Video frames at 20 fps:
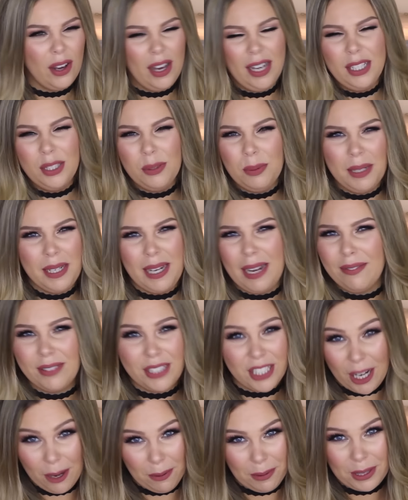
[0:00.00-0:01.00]
I just wanted to have a
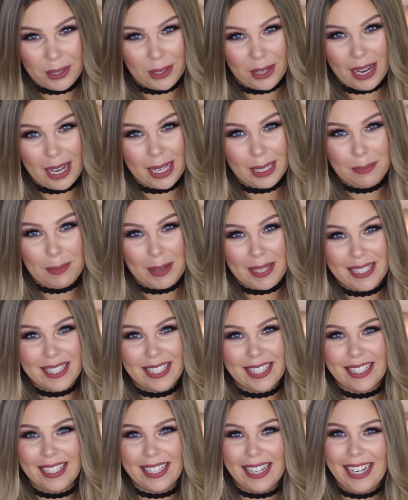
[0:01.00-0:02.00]
chat with you guys
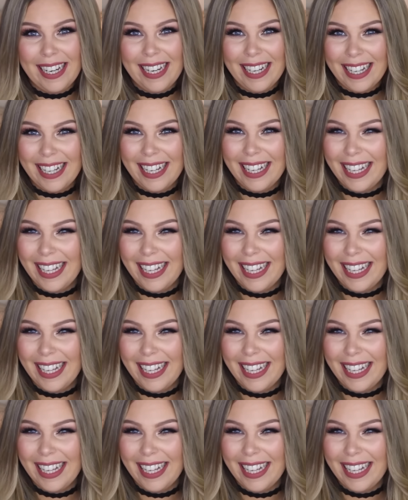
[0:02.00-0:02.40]
basically.